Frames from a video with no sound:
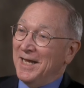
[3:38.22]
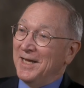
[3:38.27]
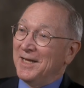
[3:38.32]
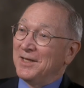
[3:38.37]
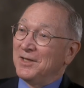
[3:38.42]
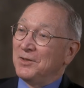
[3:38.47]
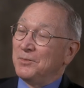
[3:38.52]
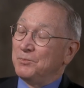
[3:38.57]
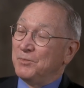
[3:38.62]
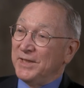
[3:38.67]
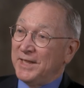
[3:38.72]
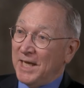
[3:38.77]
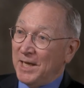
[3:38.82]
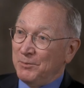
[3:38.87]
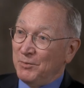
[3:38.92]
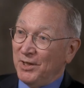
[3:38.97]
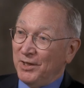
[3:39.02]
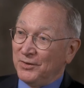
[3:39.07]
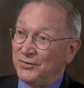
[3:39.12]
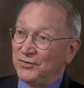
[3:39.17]
and
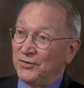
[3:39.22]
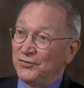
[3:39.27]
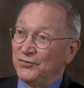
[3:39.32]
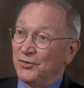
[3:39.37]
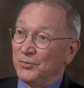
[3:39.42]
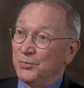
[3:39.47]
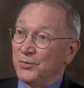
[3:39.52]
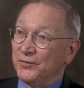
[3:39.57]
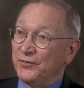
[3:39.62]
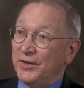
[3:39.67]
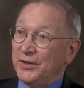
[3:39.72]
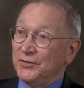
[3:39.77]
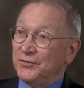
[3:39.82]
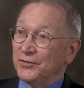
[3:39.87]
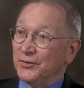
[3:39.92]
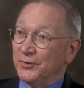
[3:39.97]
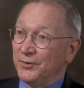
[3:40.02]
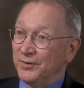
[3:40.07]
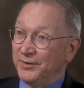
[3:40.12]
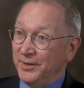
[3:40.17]
became an assistant
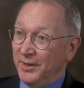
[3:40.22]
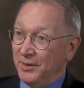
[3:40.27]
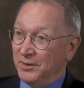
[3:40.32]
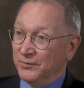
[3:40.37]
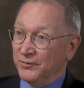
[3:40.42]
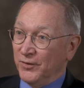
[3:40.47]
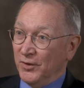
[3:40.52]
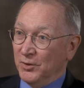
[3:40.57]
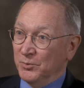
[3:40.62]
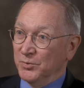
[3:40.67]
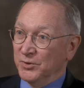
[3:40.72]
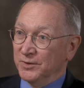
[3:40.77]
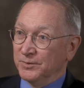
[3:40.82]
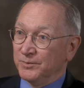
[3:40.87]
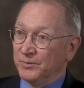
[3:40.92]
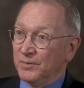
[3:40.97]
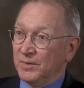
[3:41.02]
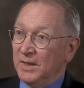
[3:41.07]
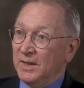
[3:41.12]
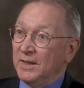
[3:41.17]
professor at the Dana-Farber
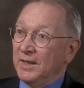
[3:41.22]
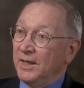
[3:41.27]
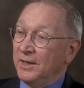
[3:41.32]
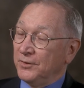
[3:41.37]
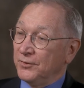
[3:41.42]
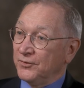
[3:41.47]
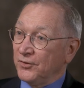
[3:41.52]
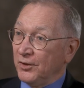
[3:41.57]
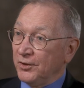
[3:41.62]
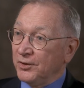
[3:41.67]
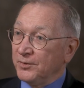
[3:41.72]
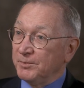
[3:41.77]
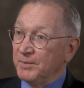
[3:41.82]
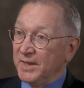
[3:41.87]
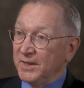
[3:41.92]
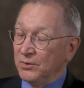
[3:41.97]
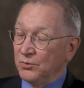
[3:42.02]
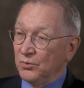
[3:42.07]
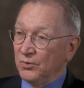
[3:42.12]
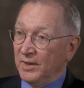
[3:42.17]
and started
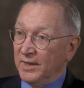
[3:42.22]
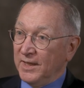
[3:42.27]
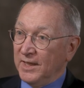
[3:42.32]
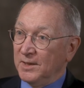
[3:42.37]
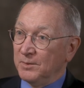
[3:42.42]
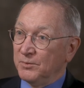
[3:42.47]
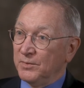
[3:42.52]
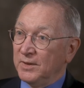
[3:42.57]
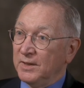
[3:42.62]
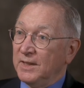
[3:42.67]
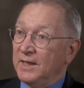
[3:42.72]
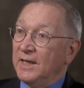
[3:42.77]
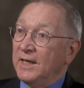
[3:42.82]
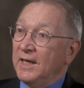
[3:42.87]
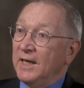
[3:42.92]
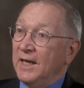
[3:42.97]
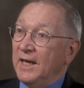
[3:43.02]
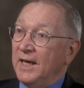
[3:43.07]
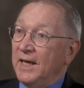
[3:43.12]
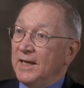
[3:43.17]
my own lab.
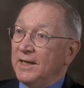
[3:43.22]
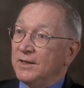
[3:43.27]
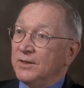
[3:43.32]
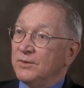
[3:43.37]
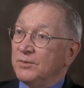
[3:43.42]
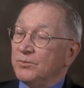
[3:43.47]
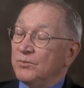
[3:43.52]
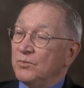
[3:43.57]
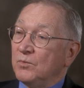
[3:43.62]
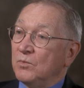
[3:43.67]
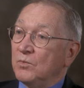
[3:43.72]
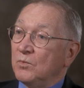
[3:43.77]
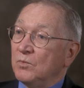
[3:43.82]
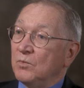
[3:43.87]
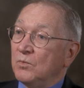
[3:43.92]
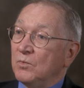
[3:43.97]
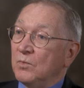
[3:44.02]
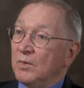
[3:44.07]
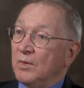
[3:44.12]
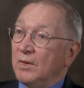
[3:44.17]
And
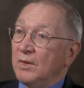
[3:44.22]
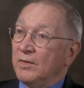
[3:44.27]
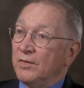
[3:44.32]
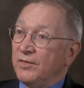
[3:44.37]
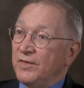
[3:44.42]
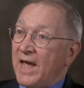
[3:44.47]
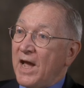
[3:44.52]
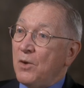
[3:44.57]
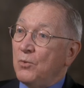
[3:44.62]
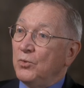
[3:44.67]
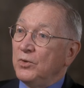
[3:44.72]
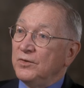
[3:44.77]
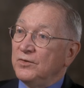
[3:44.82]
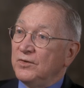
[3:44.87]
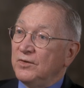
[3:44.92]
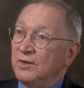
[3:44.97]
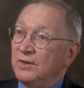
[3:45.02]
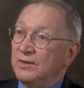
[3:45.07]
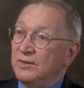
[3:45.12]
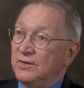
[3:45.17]
that
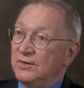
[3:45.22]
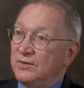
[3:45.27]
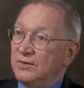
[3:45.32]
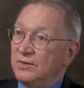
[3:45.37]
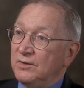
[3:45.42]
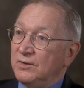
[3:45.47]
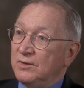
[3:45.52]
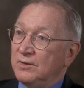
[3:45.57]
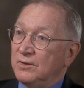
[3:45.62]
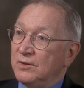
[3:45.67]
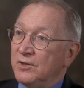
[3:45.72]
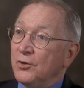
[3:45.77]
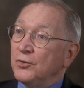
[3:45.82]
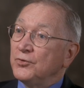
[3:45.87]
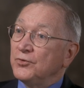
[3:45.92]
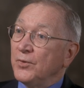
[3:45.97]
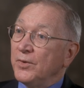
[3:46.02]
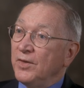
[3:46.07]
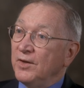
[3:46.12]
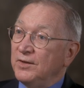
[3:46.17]
was the,
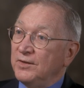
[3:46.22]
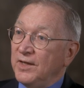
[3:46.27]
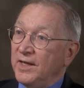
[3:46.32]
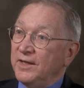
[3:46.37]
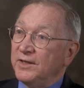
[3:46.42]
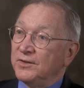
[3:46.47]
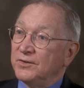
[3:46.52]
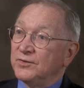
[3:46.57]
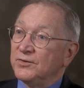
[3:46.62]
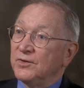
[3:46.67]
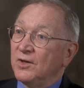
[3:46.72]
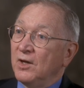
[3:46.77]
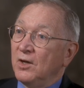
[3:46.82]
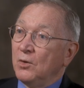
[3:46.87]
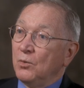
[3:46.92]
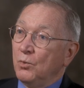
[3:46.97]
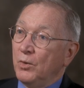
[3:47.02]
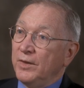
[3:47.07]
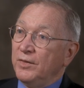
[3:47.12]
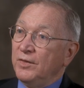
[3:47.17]
those were the days
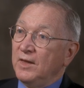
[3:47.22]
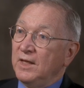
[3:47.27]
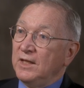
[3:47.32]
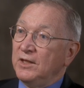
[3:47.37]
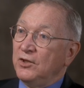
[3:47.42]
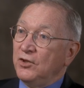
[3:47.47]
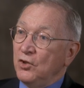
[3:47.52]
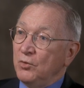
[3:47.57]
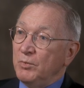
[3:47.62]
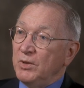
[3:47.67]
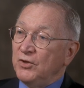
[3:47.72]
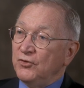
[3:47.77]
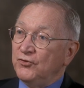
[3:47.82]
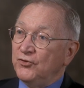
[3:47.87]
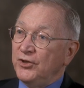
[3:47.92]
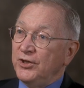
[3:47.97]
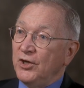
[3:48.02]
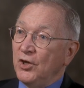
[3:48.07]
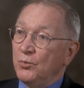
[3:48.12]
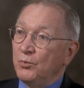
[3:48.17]
when the human
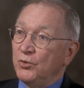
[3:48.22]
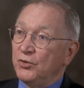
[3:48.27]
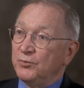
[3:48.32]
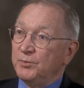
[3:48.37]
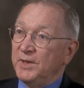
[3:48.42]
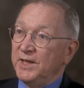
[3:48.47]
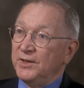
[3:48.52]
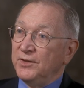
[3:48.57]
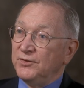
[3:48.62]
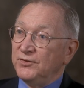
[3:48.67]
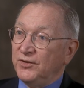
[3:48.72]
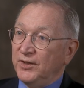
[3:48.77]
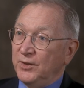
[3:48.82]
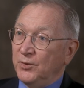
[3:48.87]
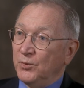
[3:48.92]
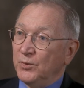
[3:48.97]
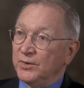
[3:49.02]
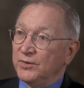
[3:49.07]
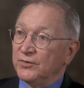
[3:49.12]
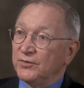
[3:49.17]
genome was being
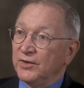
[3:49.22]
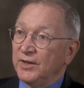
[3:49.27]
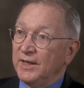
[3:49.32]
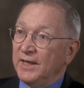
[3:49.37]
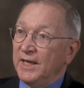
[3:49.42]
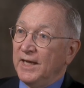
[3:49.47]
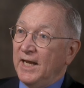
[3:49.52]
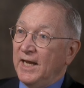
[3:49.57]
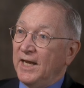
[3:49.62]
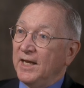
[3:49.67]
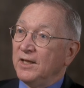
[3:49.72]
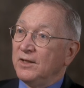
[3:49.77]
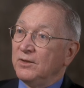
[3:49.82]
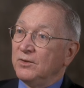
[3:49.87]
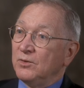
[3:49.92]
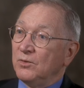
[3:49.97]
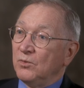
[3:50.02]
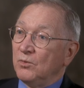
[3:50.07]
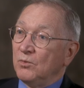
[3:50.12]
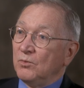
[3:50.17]
sequenced
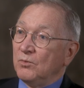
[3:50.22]
and